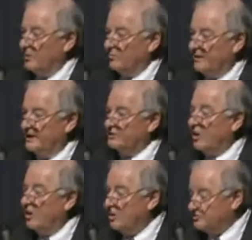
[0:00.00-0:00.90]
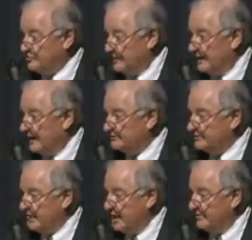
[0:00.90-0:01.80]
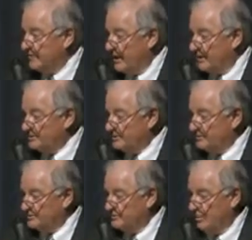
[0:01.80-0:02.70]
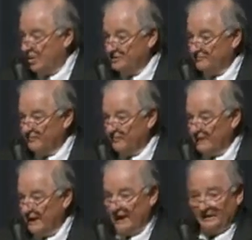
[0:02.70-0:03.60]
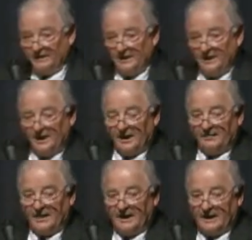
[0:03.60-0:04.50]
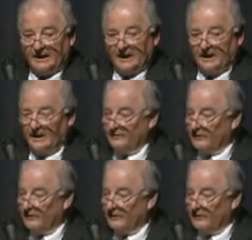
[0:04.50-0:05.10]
went into Austria at the time of the Anschluss in March of 1938.